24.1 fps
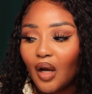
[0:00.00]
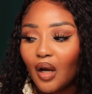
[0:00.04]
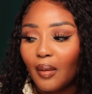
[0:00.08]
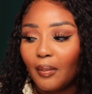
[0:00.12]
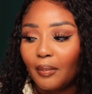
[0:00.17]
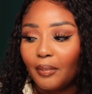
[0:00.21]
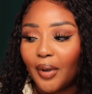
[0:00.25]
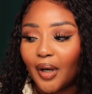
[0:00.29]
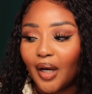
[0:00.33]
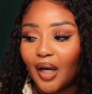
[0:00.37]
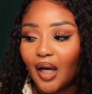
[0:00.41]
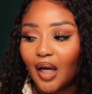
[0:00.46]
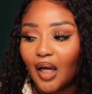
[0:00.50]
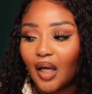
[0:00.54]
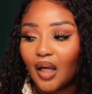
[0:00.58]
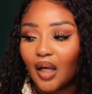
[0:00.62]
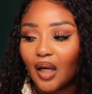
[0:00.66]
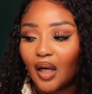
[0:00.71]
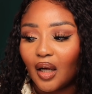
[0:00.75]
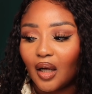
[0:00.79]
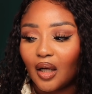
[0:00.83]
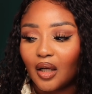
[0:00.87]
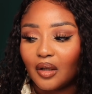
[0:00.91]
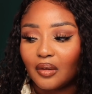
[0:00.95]
But
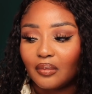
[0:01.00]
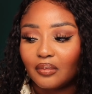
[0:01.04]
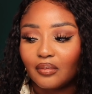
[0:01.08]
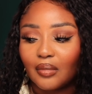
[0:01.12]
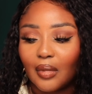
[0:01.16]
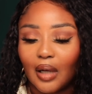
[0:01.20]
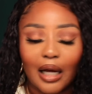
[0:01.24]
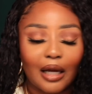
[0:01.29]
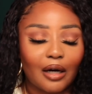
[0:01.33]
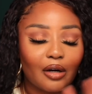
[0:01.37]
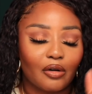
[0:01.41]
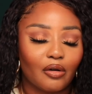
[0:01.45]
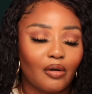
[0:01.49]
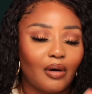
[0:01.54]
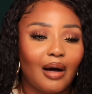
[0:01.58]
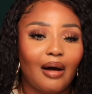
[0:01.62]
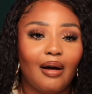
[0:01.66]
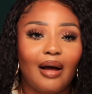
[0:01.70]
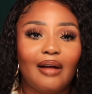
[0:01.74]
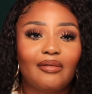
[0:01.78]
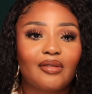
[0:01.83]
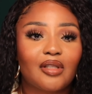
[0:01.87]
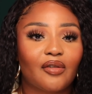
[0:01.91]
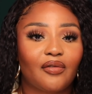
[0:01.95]
I don't know,
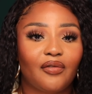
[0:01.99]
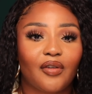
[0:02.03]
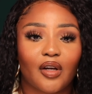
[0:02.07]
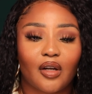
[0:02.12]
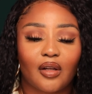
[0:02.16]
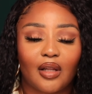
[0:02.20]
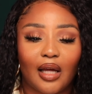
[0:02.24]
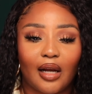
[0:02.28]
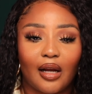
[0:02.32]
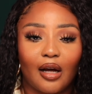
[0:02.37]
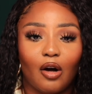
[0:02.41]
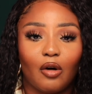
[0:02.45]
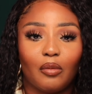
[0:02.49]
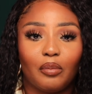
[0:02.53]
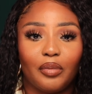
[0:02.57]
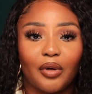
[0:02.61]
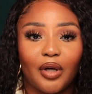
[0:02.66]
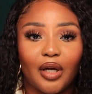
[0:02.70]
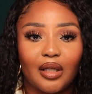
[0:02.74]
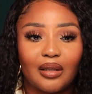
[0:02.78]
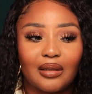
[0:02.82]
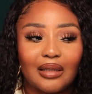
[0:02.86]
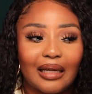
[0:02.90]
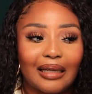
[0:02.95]
I'll have to figure that out.
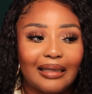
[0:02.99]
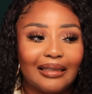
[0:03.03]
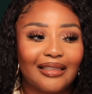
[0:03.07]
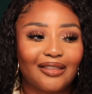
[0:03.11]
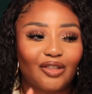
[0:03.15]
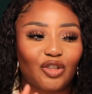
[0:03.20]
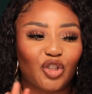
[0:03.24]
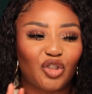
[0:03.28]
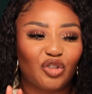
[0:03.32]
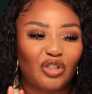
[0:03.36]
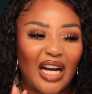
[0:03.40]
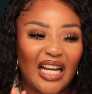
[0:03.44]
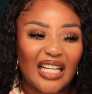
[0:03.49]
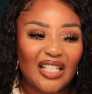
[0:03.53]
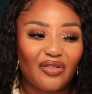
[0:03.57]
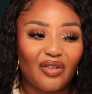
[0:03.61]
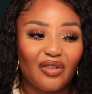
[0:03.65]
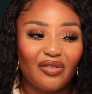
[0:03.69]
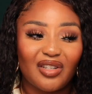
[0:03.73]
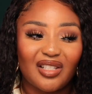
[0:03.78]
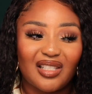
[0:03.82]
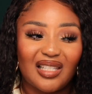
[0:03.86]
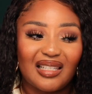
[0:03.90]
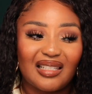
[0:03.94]
But
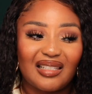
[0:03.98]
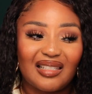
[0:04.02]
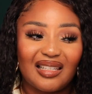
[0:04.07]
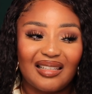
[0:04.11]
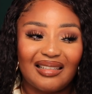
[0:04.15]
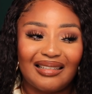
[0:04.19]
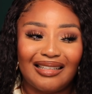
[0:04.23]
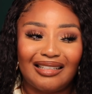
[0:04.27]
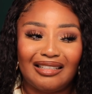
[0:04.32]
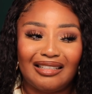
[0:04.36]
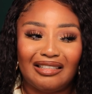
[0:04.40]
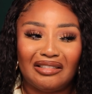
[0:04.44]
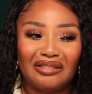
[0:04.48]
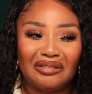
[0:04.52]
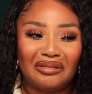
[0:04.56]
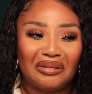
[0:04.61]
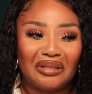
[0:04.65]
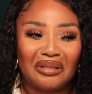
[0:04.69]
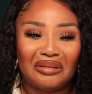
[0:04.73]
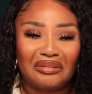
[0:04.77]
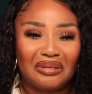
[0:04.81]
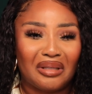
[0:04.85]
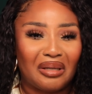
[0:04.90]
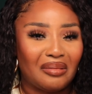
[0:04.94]
transfer resistant,
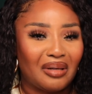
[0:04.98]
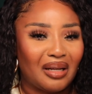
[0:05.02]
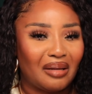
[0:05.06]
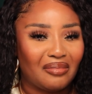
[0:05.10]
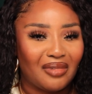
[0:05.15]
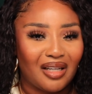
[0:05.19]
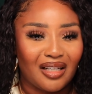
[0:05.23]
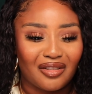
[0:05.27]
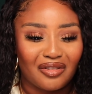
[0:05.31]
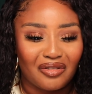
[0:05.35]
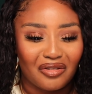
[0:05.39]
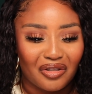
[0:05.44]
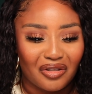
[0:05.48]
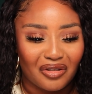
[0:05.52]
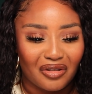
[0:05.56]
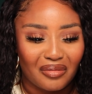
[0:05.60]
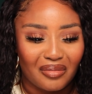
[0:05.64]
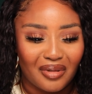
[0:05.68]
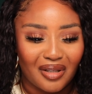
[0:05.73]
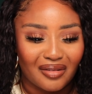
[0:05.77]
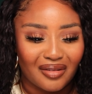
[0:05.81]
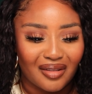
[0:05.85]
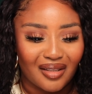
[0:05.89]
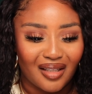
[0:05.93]
I'm not too sure
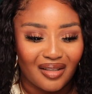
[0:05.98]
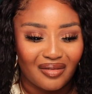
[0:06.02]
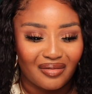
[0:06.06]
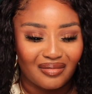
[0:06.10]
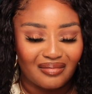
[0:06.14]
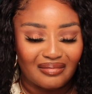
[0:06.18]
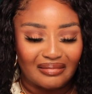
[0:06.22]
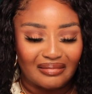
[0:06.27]
about that.